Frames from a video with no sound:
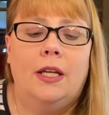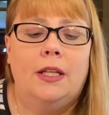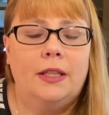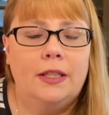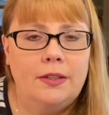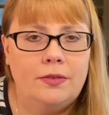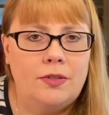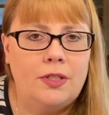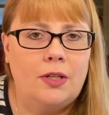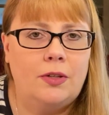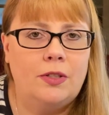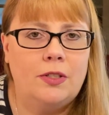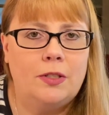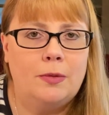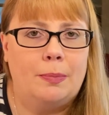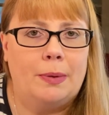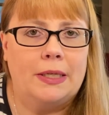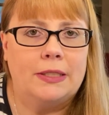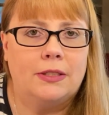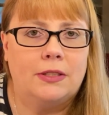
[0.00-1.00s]
Lived out
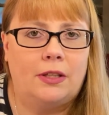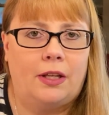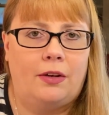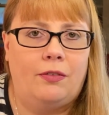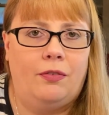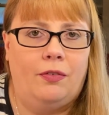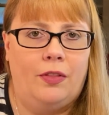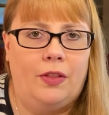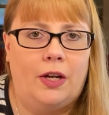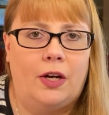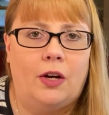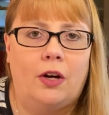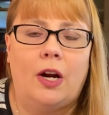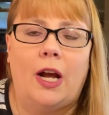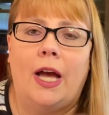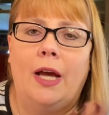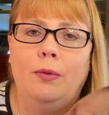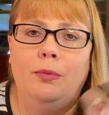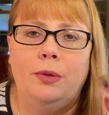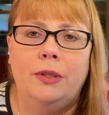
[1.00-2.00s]
its best life there.
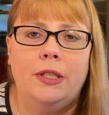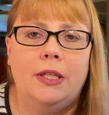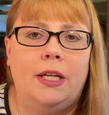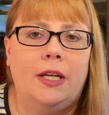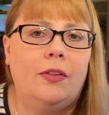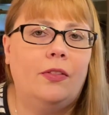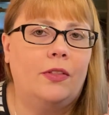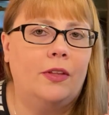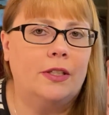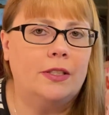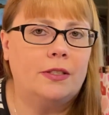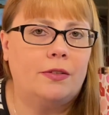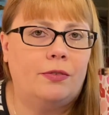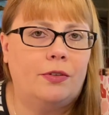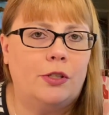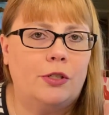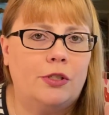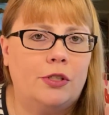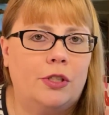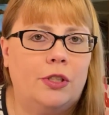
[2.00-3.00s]
I wouldn't get this
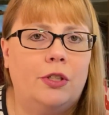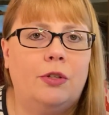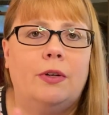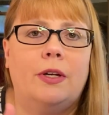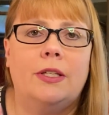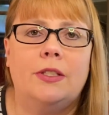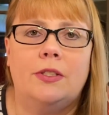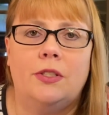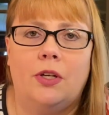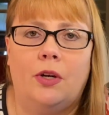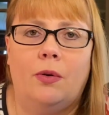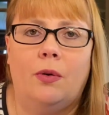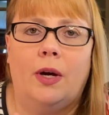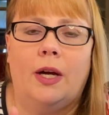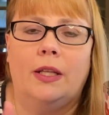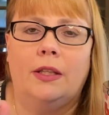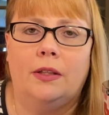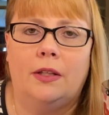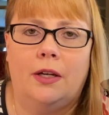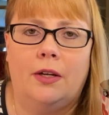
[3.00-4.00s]
version. You guys know
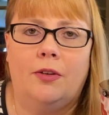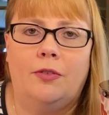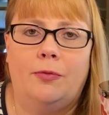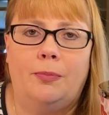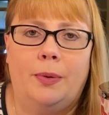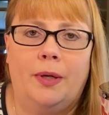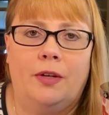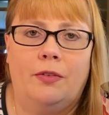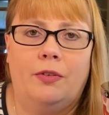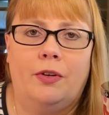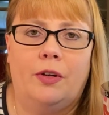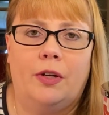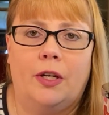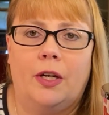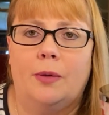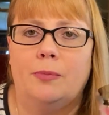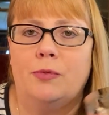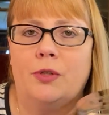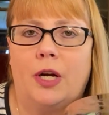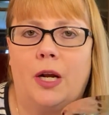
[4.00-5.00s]
I love Pink Fairy
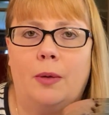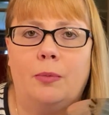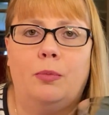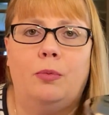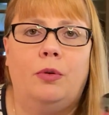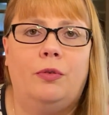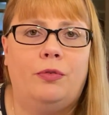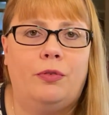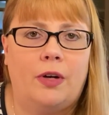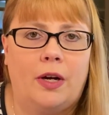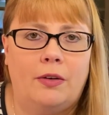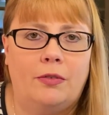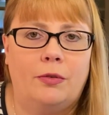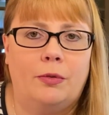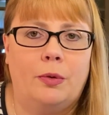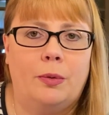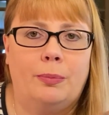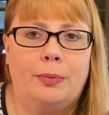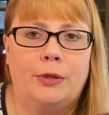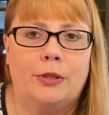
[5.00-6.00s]
Gumdrop. We'll forever
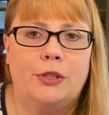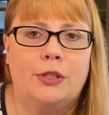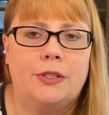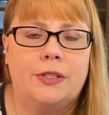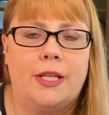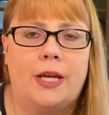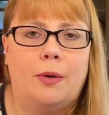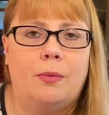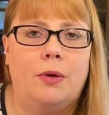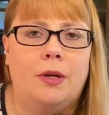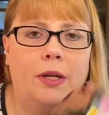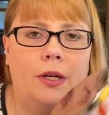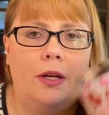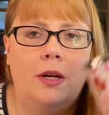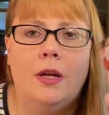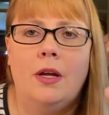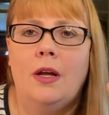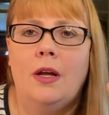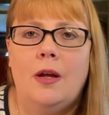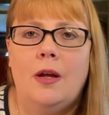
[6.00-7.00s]
repurchase that one.
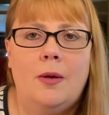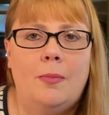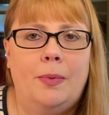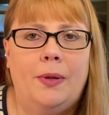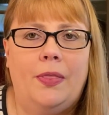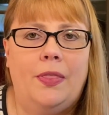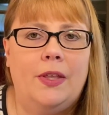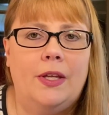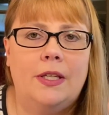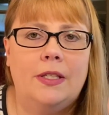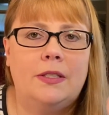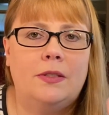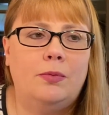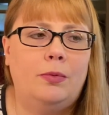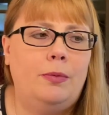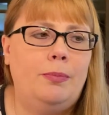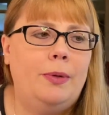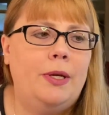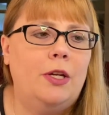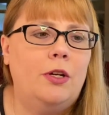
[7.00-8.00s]
But this
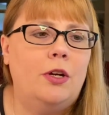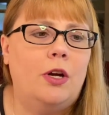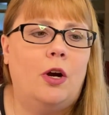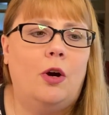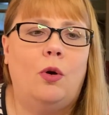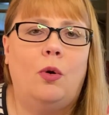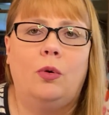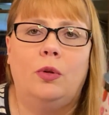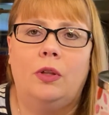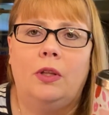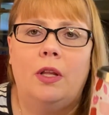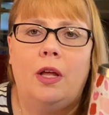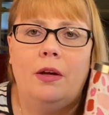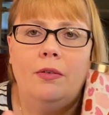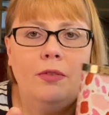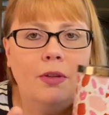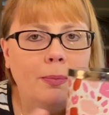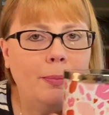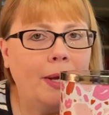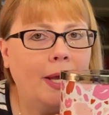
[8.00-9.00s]
would be a no.
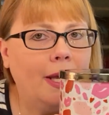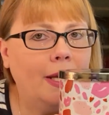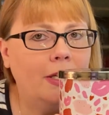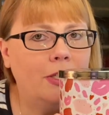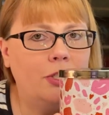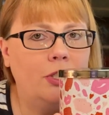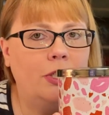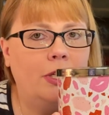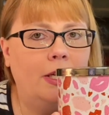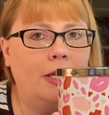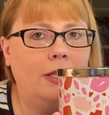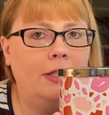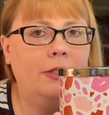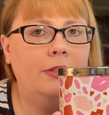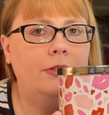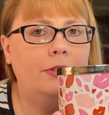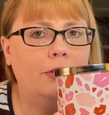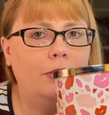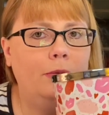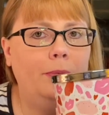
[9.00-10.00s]
Love the packaging.
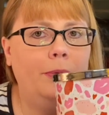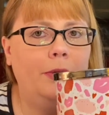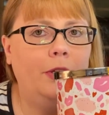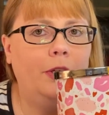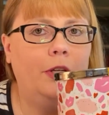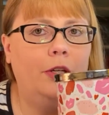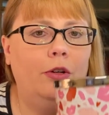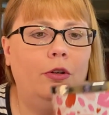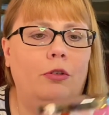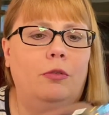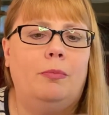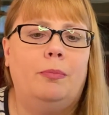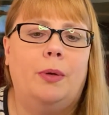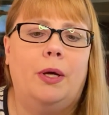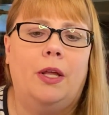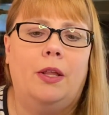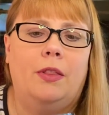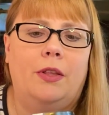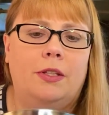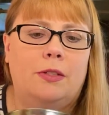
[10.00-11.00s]
Super cute.
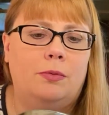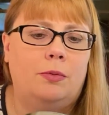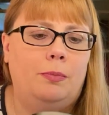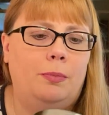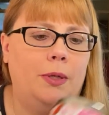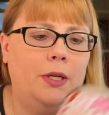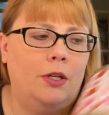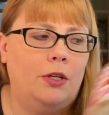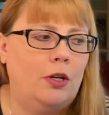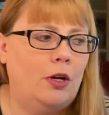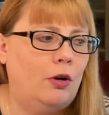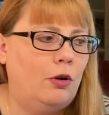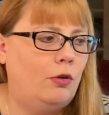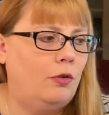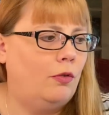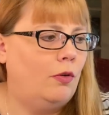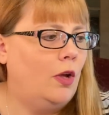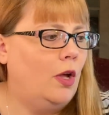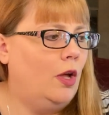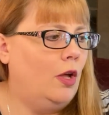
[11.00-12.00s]
But this would be a
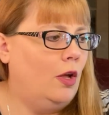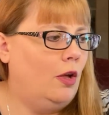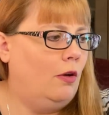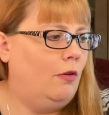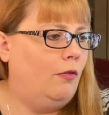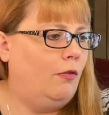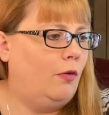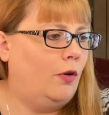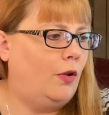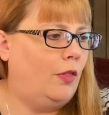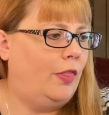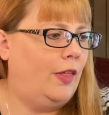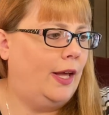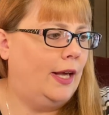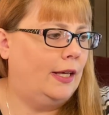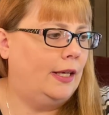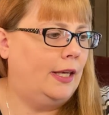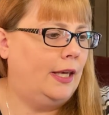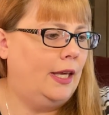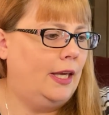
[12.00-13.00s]
no for
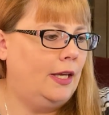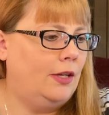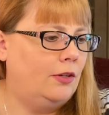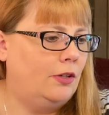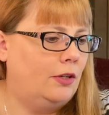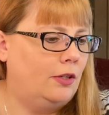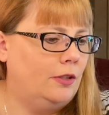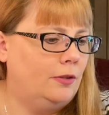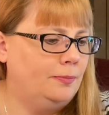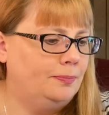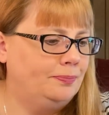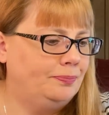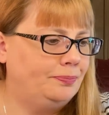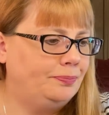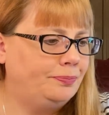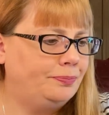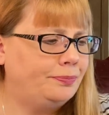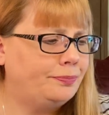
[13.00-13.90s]
that candle.